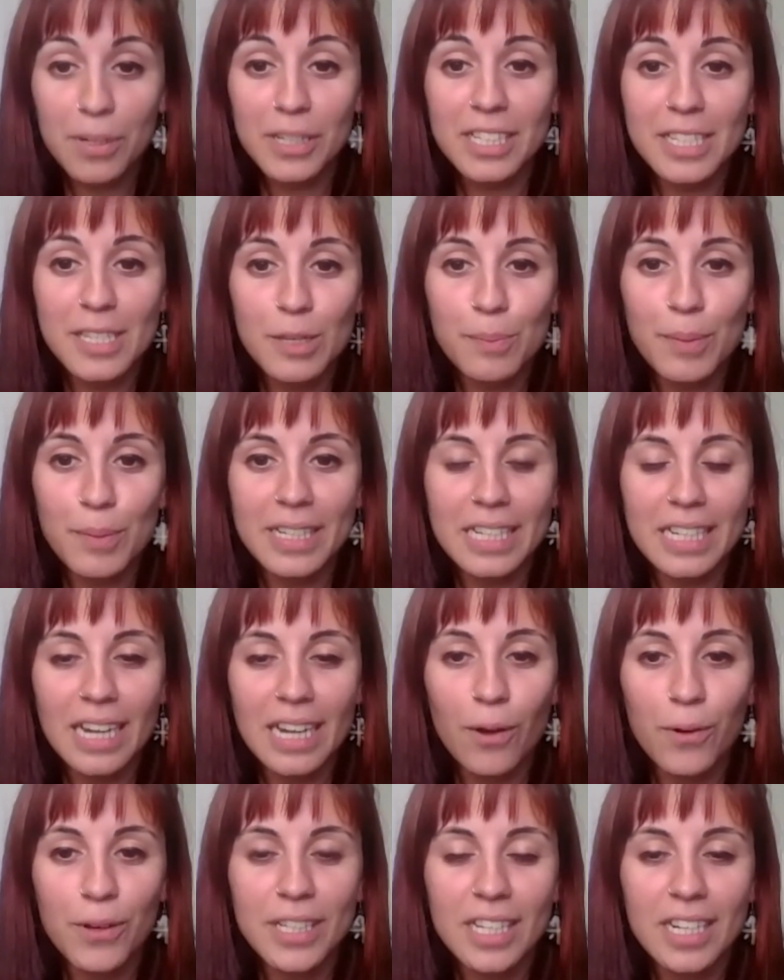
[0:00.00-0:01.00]
participating
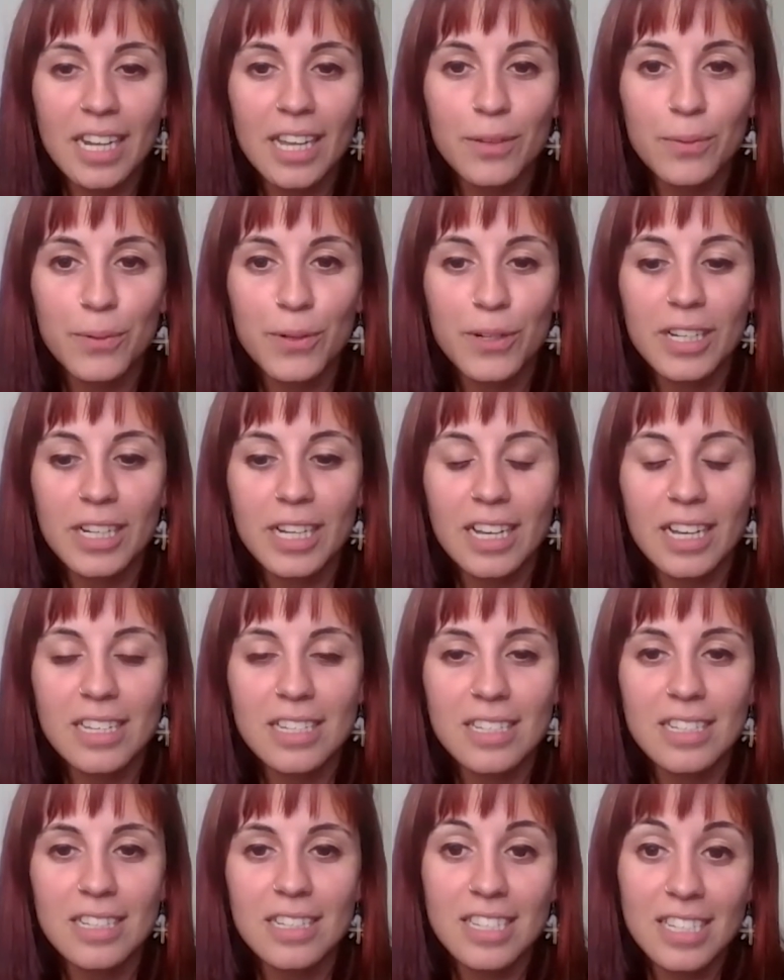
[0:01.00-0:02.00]
now in the network
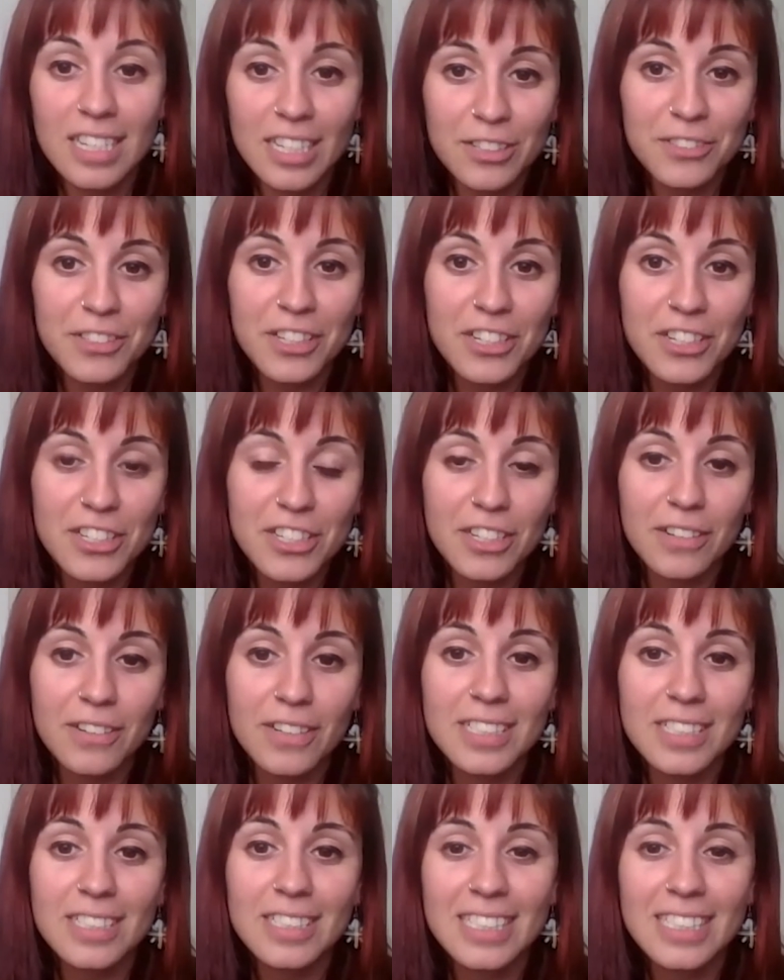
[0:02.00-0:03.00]
as a Secretary
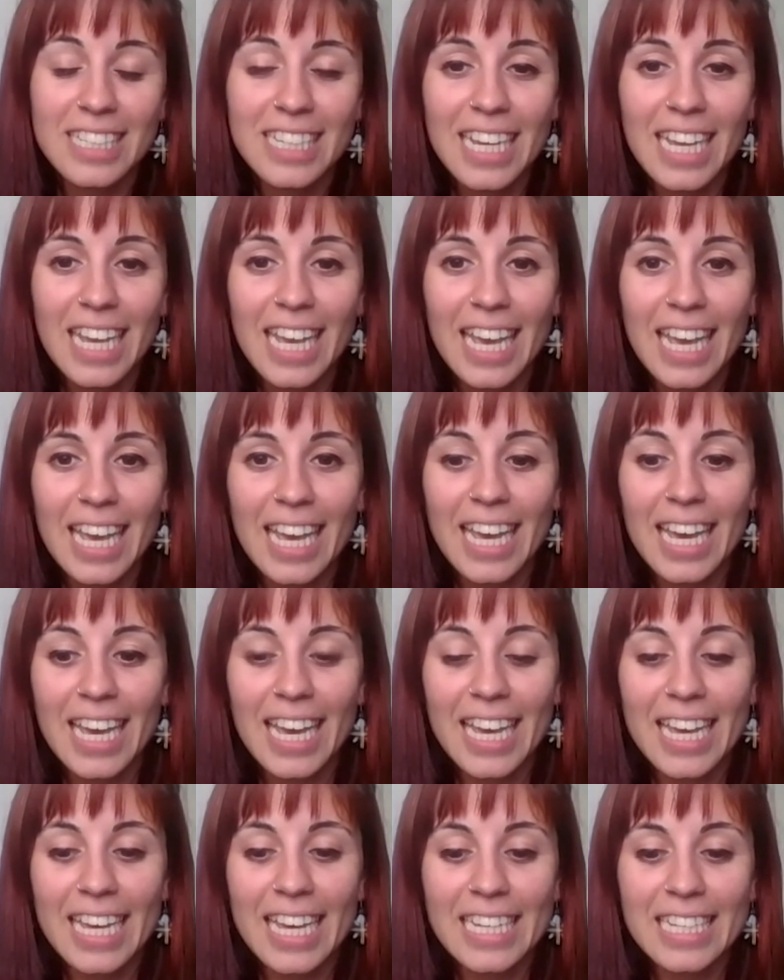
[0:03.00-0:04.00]
General,
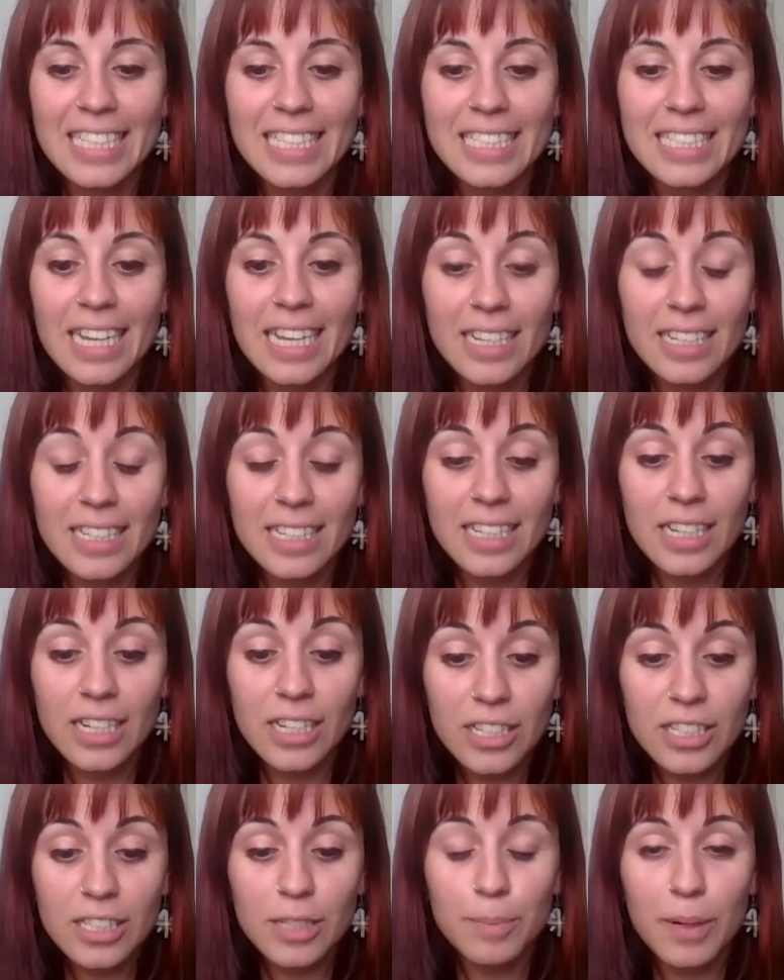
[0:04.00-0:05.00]
and I
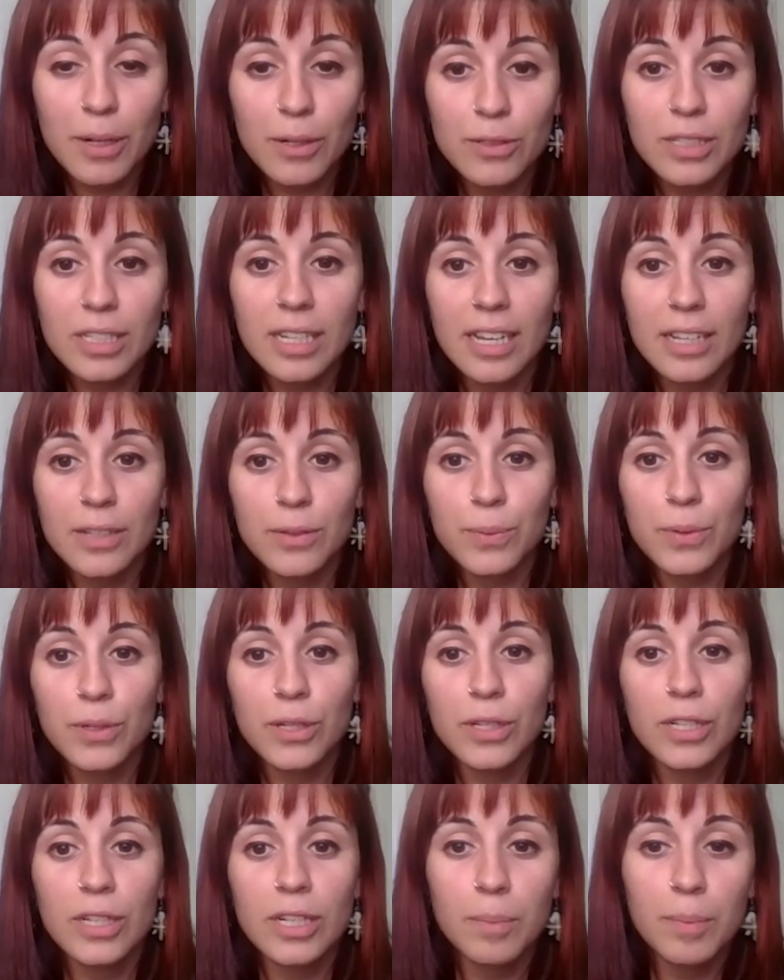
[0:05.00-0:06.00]
heard about the
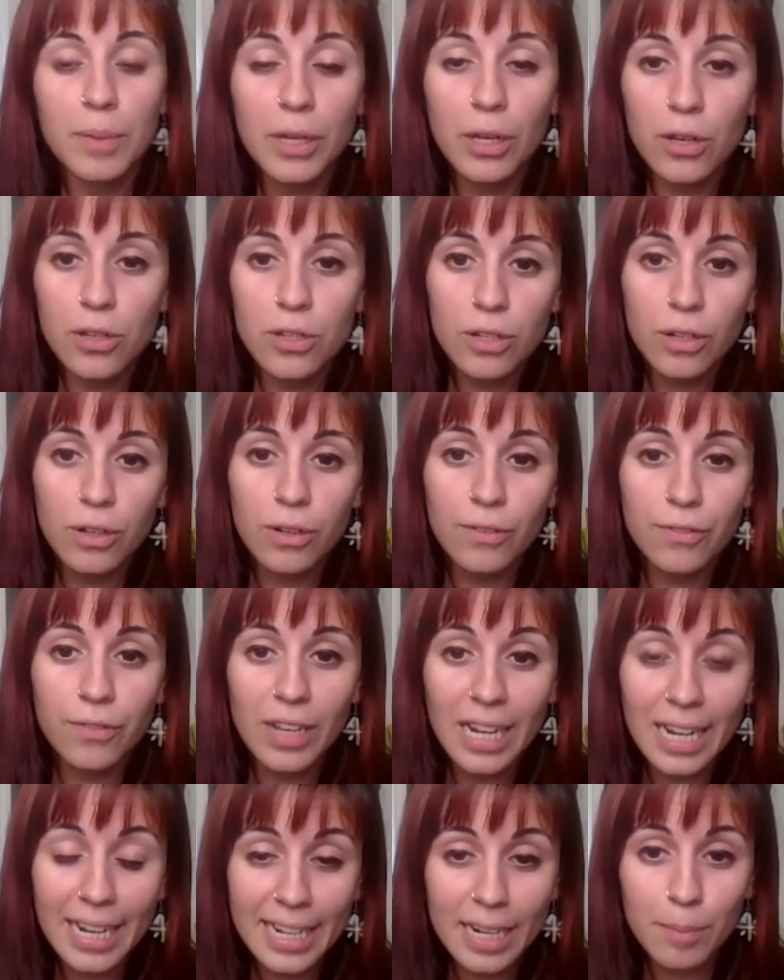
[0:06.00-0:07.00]
network because of
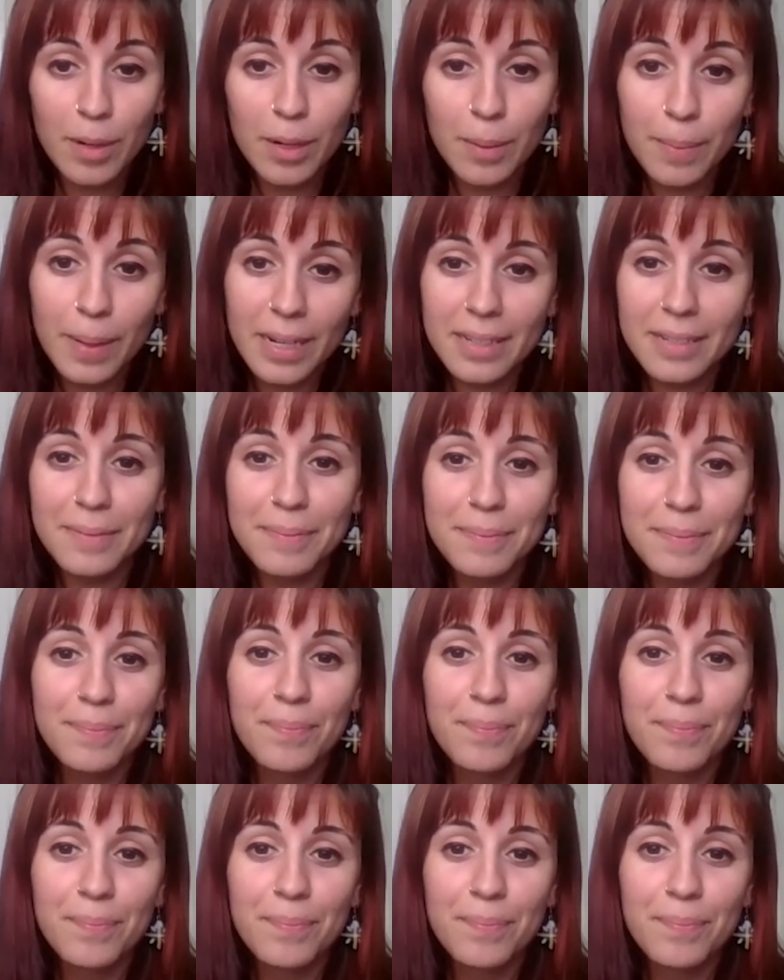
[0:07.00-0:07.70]
Elena Marban.